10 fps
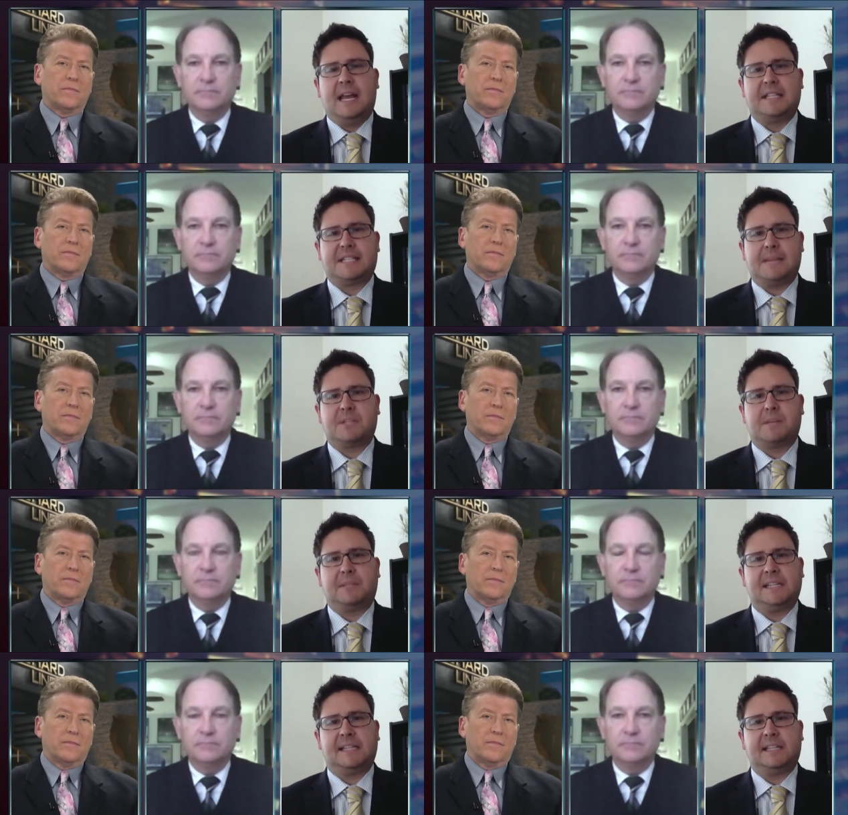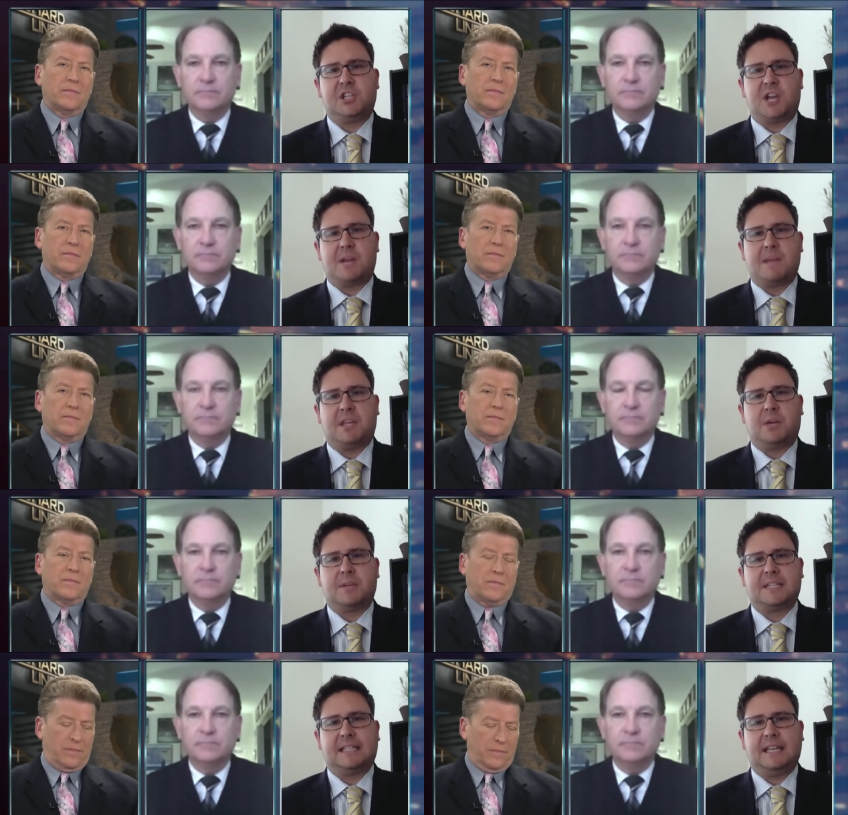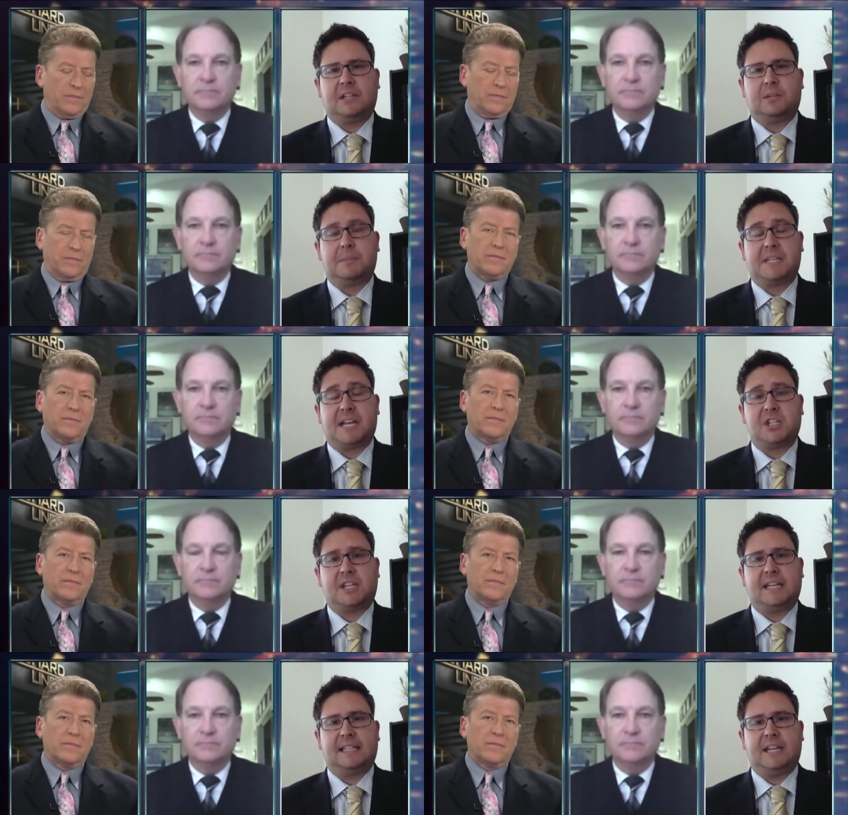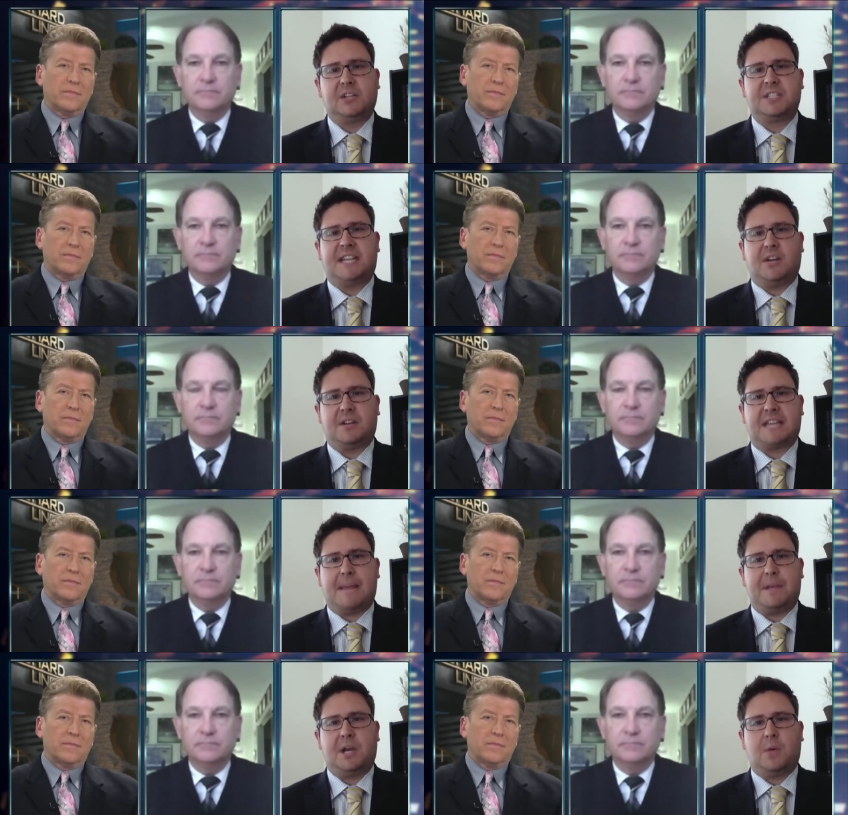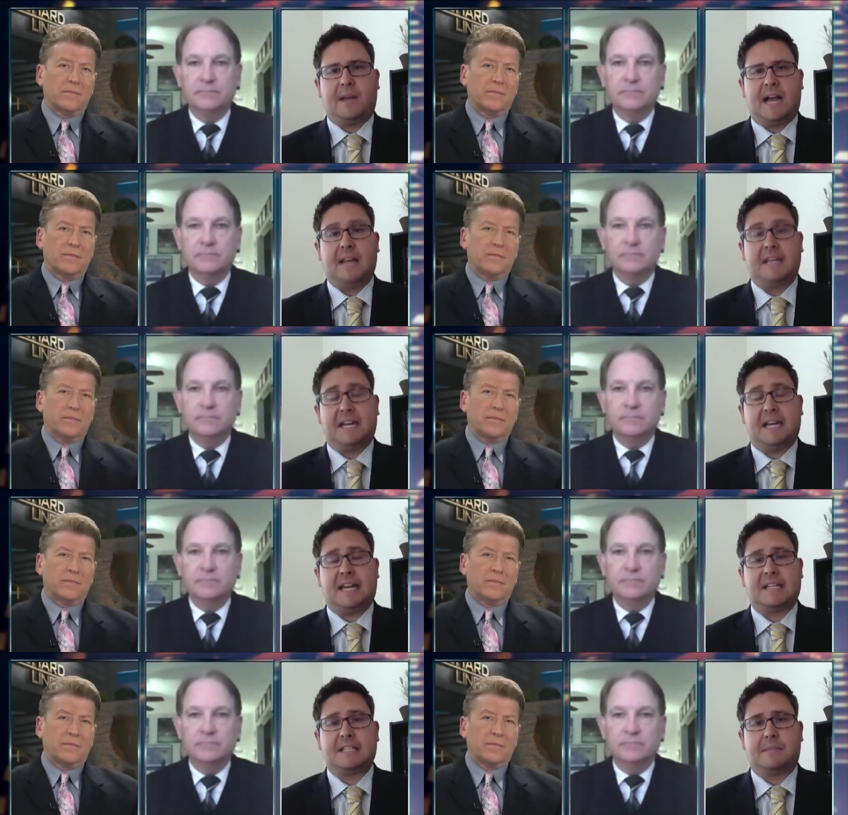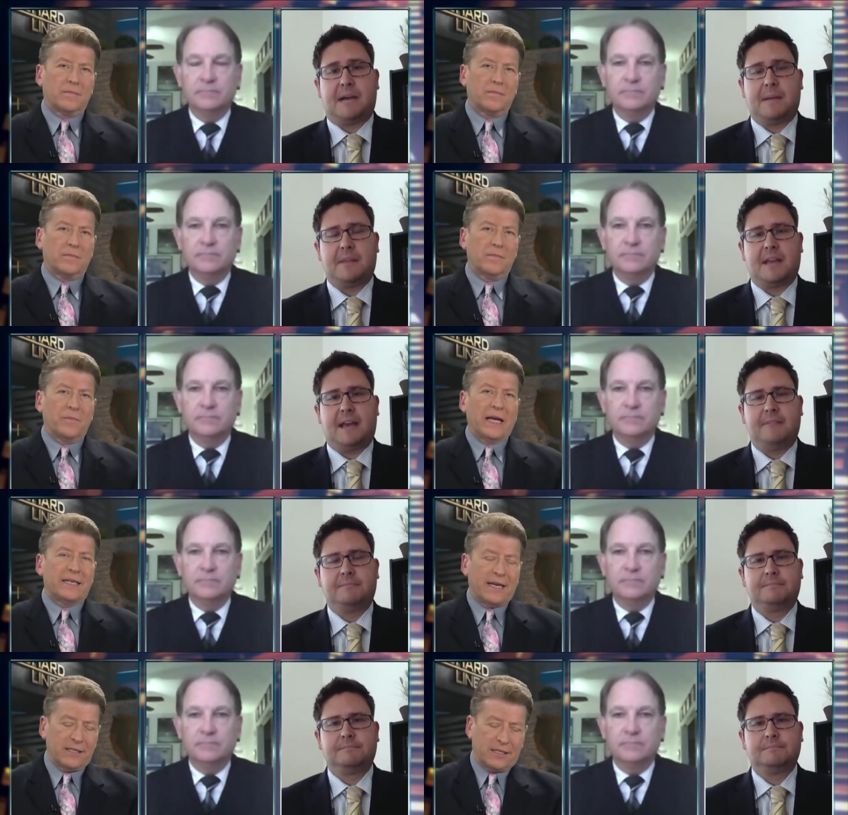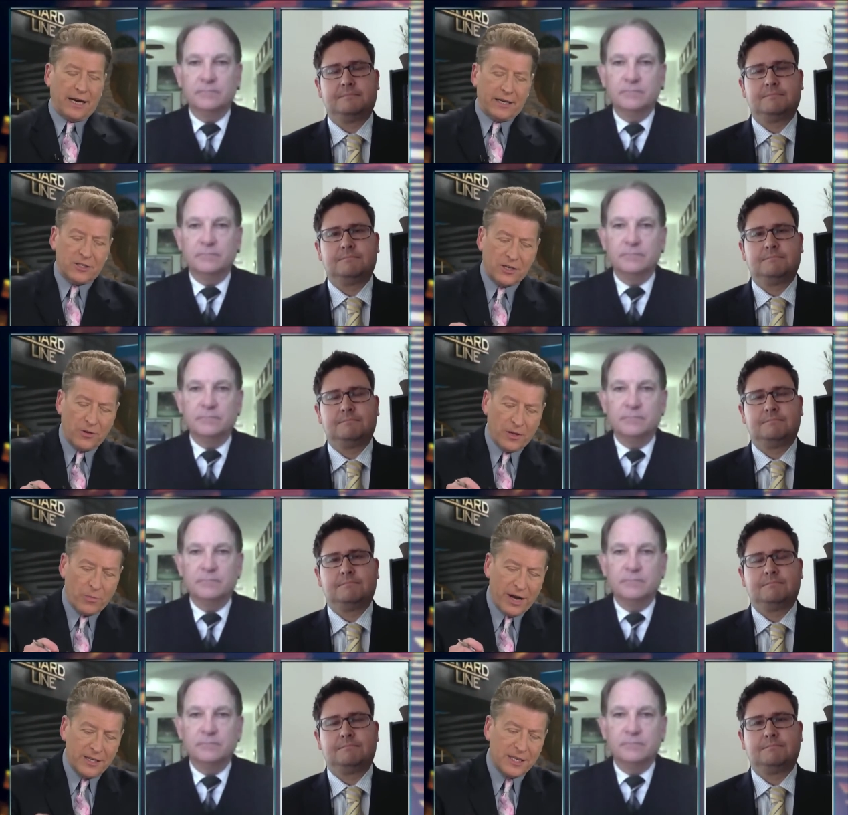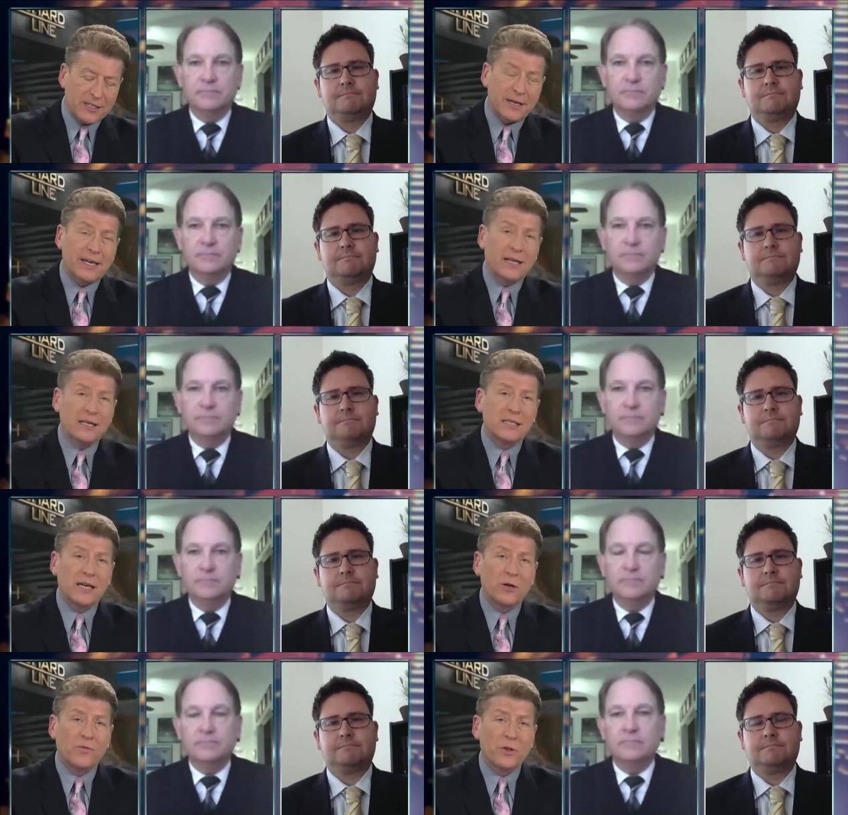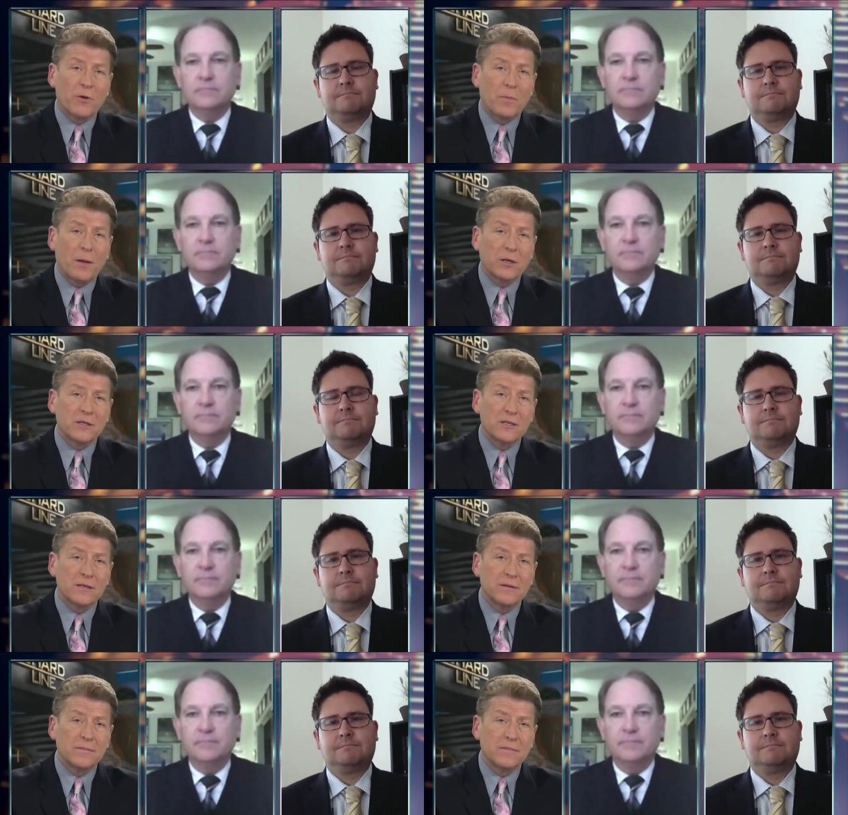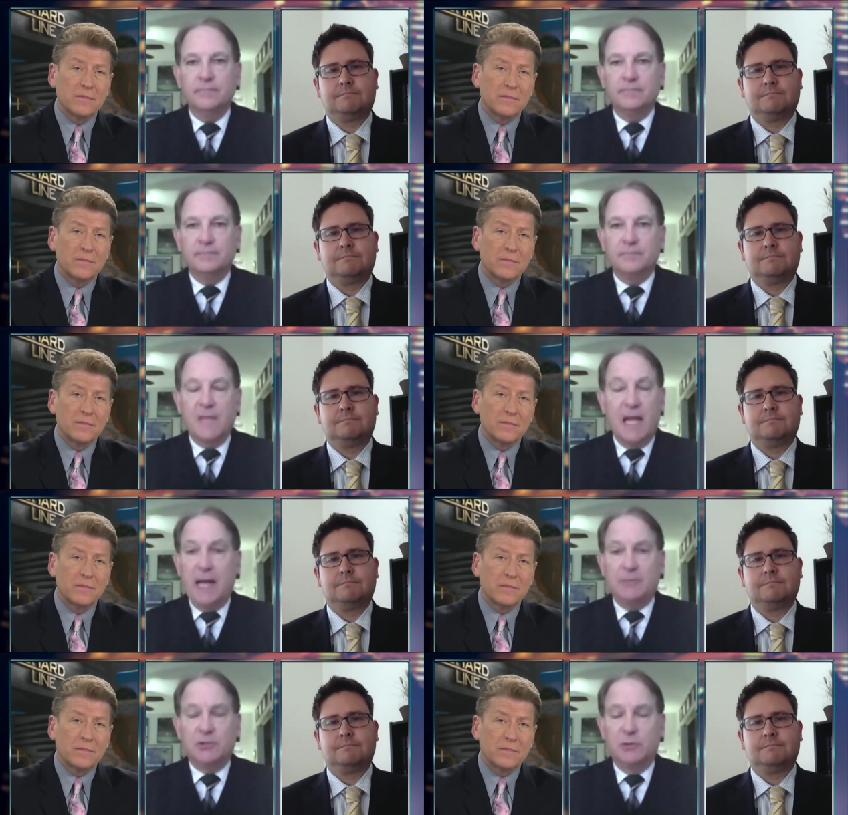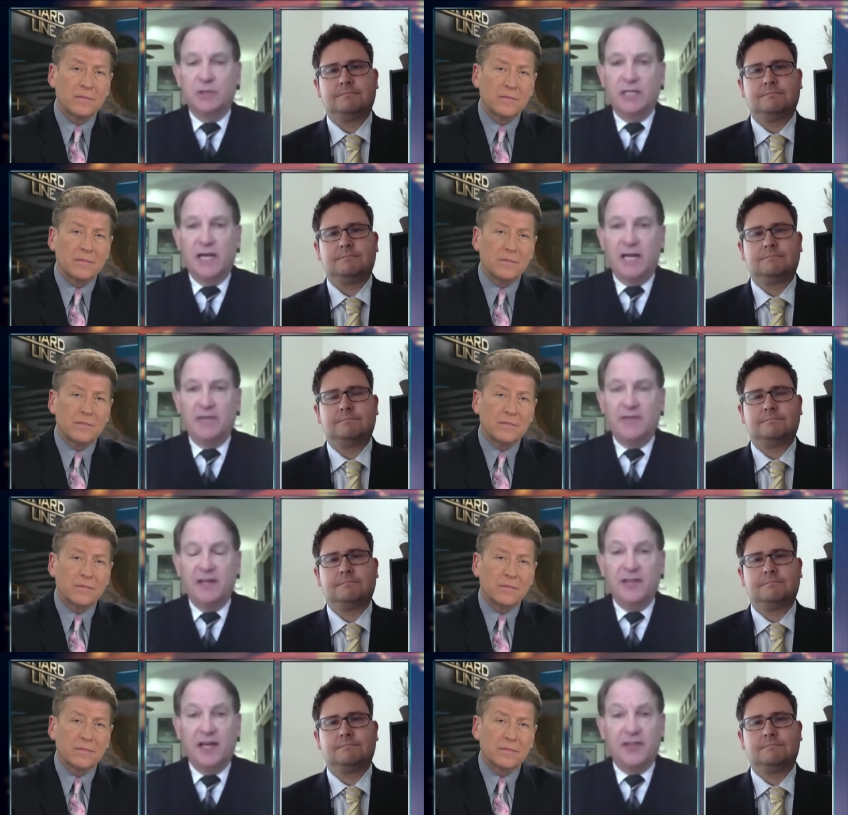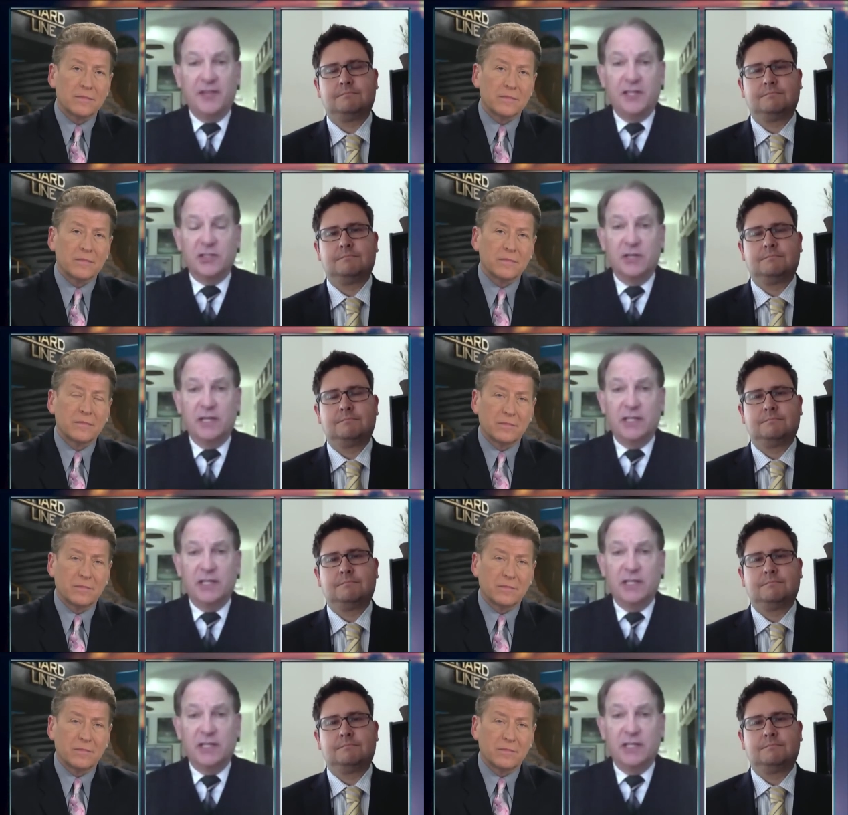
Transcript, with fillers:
Speaker 1: it seems completely legitimate. There was legal, potentially illegal secret taping going on. They need to get to the bottom of that.
Speaker 2: 10 seconds to you, then, Brad. Is this an Achilles heel for the Republicans?
Speaker 3: Absolutely not. If anything, I think it's going